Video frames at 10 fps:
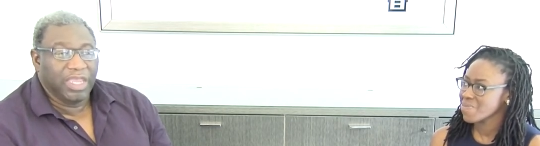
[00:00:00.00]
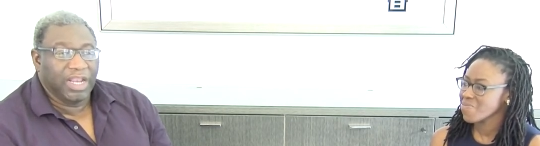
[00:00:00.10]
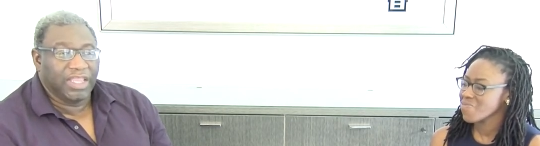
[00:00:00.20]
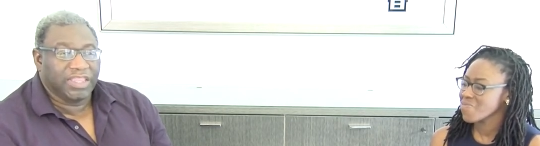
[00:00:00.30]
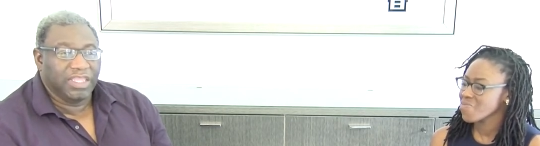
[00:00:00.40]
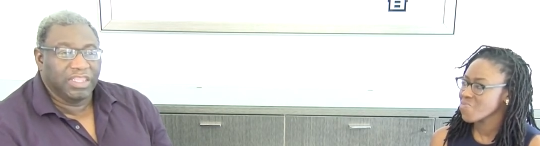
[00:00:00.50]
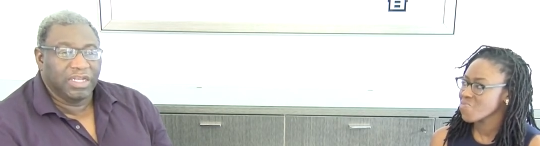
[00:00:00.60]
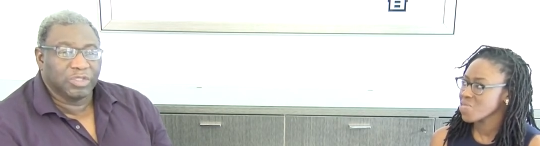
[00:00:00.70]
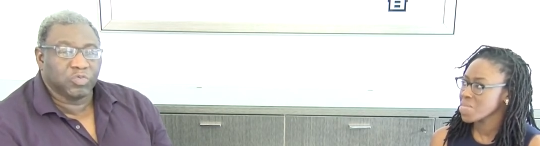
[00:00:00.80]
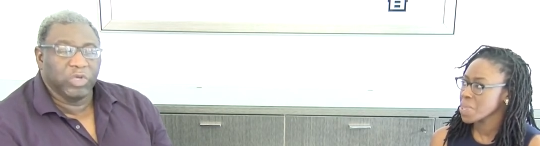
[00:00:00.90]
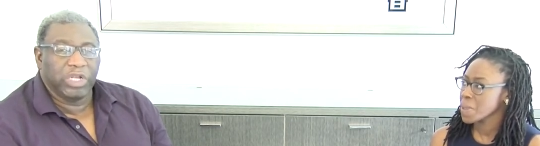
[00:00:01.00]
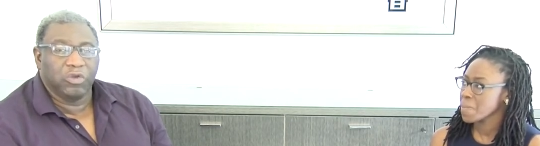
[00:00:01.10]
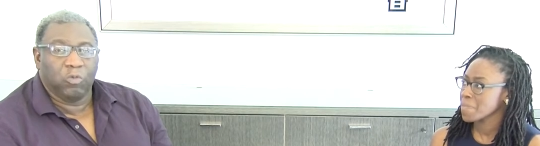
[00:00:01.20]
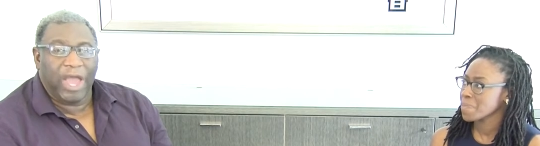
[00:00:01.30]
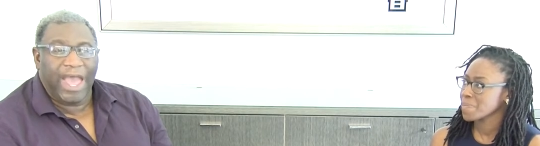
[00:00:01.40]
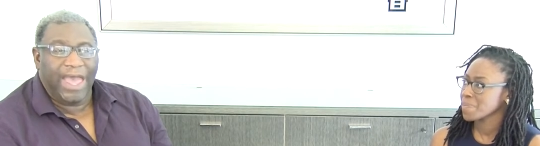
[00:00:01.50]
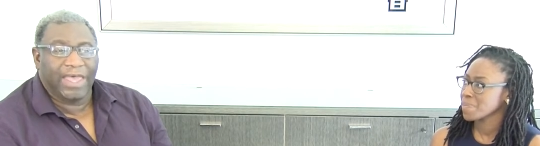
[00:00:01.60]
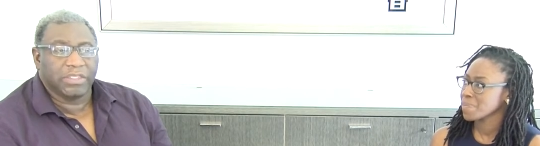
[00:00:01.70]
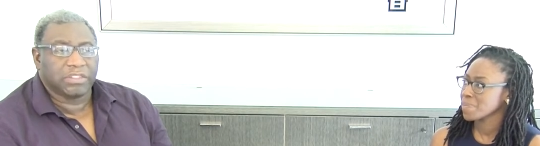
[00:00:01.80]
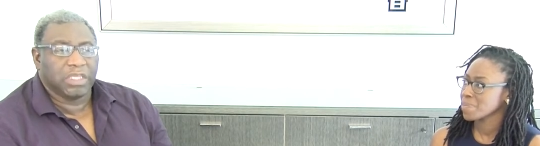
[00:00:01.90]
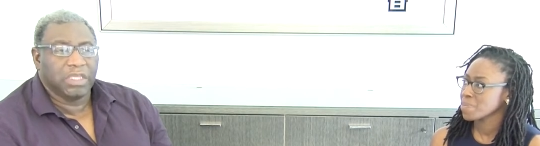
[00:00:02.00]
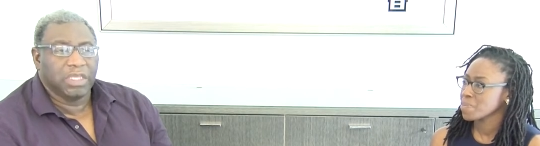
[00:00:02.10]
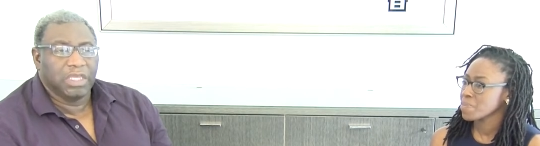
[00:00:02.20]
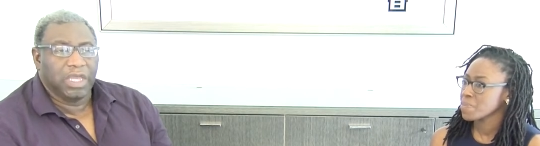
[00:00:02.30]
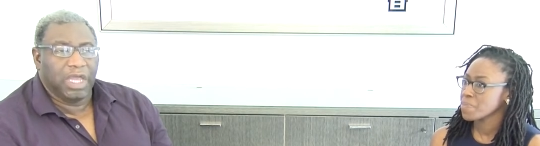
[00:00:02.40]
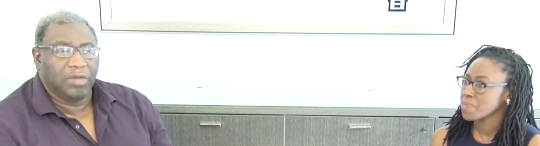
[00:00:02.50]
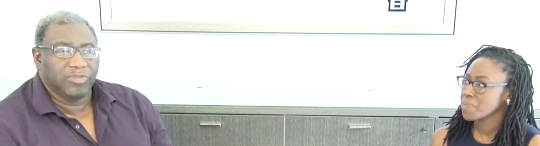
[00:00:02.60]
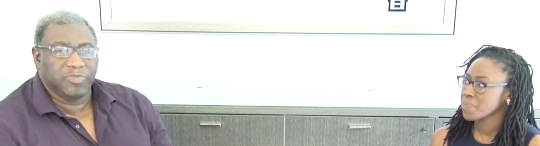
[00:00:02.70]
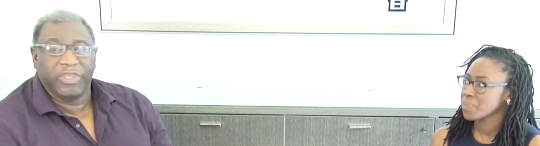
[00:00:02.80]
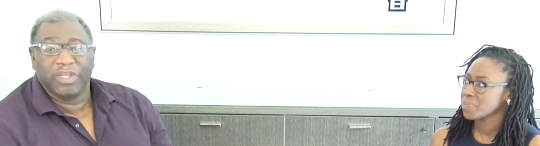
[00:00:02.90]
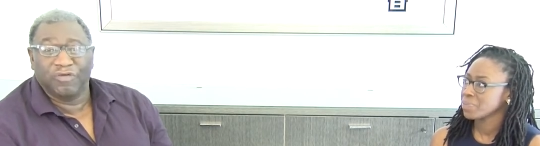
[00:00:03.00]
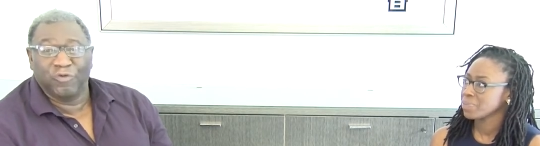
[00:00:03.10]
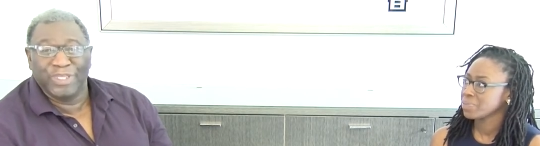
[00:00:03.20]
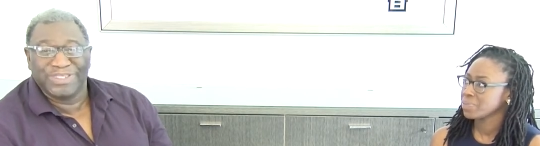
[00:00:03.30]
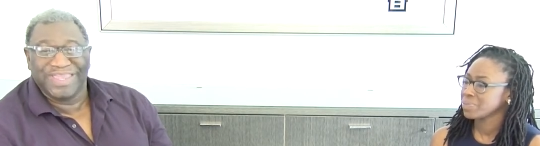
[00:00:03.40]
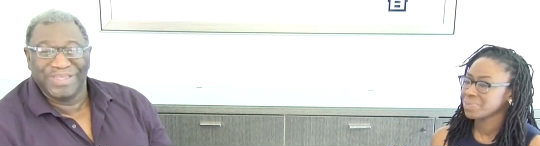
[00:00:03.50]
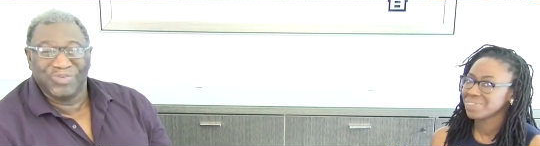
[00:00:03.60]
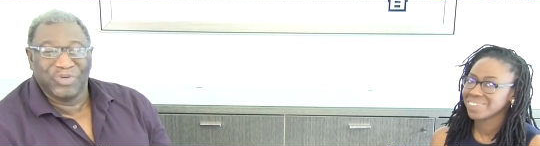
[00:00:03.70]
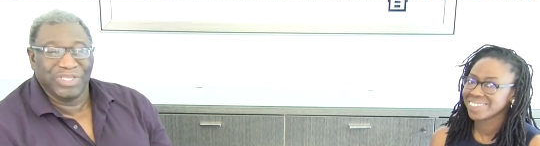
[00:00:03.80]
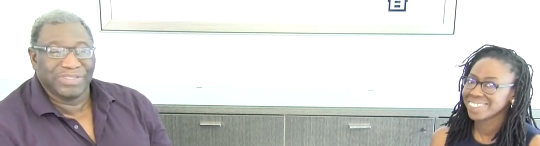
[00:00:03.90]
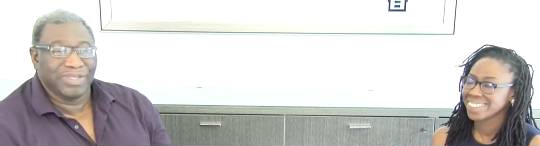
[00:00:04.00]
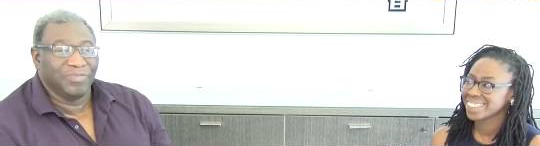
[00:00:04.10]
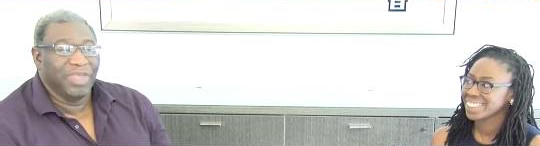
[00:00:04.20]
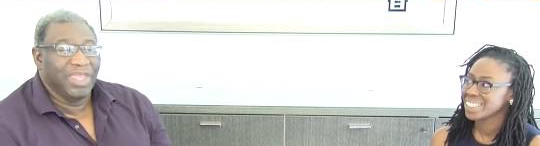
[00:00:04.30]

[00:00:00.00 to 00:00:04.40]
Speaker 1: And I think that it's really wise, um, speaking of Wednesday's wisdom,